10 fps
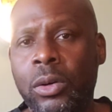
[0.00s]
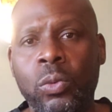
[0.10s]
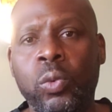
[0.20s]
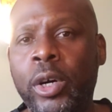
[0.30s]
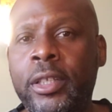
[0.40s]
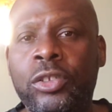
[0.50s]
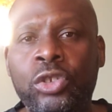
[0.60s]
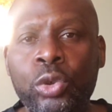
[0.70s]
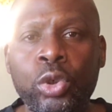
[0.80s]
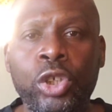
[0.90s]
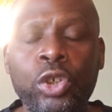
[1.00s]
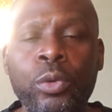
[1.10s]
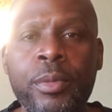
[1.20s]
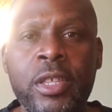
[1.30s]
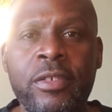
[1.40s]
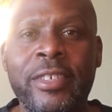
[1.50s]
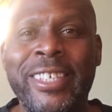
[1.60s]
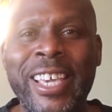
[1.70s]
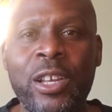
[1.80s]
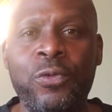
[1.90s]
What do humans
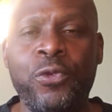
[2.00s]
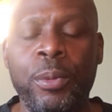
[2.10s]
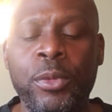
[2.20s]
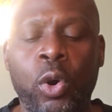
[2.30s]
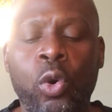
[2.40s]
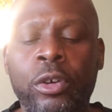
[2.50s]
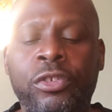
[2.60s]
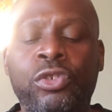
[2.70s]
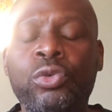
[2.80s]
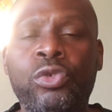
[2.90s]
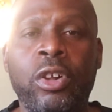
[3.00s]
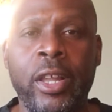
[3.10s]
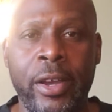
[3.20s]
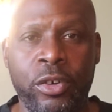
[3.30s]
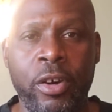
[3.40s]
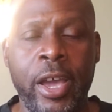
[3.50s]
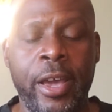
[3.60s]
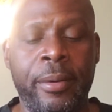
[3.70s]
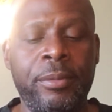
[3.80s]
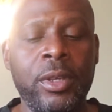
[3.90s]
get from the horseshoe
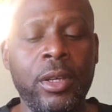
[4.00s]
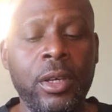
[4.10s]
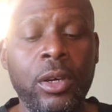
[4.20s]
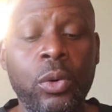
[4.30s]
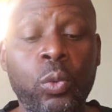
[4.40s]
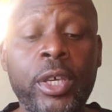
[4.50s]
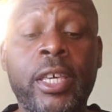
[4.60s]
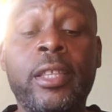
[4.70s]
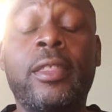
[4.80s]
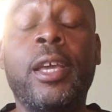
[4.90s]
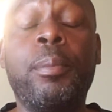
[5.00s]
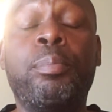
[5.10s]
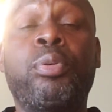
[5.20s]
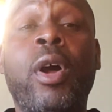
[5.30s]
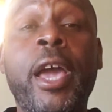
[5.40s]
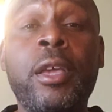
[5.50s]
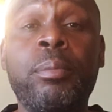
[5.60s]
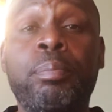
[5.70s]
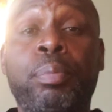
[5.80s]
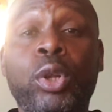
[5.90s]
crab? We get their
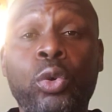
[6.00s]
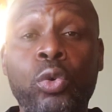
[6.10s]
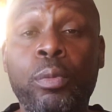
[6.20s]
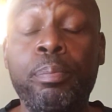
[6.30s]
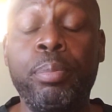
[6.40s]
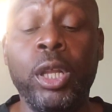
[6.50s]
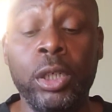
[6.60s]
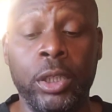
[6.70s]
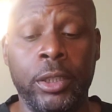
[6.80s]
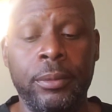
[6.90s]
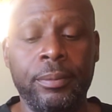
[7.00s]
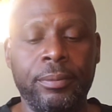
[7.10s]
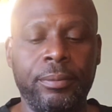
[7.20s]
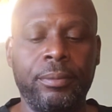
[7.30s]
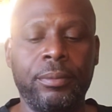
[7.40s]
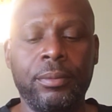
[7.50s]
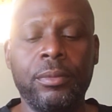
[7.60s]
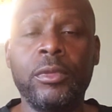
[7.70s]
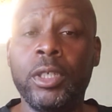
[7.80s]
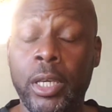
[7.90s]
bright blue blood.
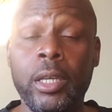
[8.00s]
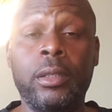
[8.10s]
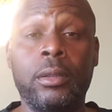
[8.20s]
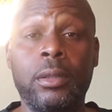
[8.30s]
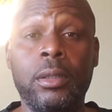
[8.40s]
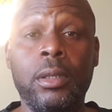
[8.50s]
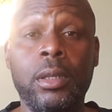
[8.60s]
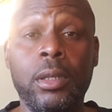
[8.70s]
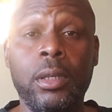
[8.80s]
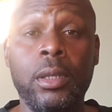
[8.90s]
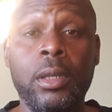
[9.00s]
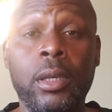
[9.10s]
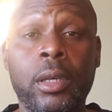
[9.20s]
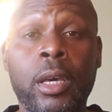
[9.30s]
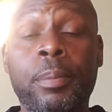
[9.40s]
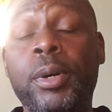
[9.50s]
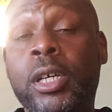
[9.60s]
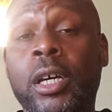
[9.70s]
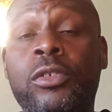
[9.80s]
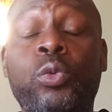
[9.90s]
Yeah. And
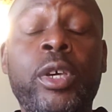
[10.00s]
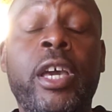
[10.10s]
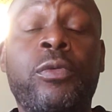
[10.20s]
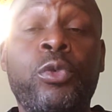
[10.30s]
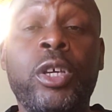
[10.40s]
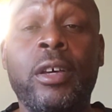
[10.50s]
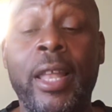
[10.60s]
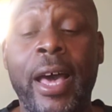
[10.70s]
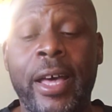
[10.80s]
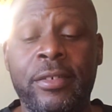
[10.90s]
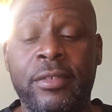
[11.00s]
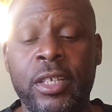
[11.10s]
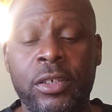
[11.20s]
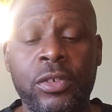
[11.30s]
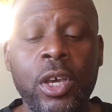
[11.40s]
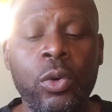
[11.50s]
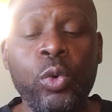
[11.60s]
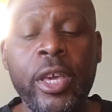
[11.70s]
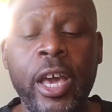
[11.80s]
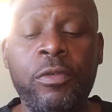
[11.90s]
because we have realized this,
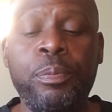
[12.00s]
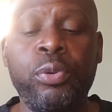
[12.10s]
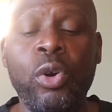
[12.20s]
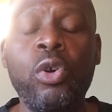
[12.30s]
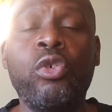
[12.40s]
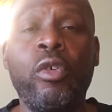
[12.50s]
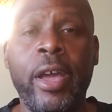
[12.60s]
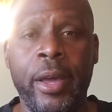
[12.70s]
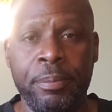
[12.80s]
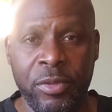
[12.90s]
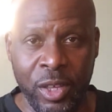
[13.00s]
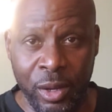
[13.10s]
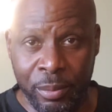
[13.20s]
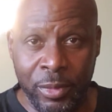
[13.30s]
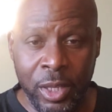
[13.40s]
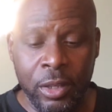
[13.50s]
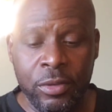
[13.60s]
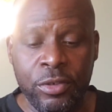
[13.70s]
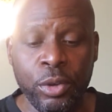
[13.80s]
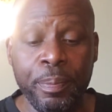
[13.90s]
we have programmed them
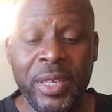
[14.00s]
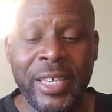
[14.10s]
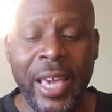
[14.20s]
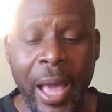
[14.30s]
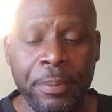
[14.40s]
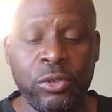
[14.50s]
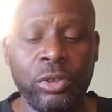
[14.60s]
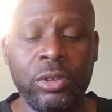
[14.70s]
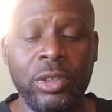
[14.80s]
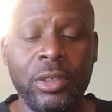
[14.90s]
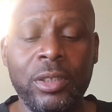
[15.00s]
to be captured,